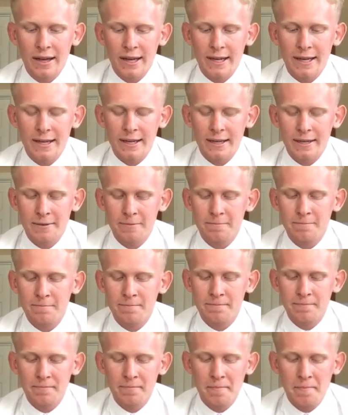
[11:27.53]

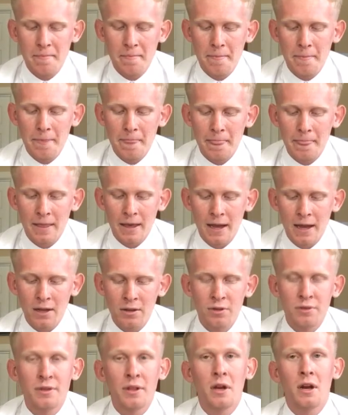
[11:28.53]
I
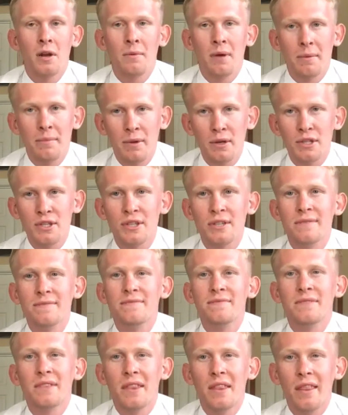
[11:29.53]
learned that on my mission,
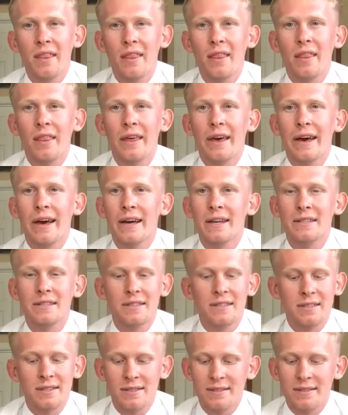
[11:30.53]
that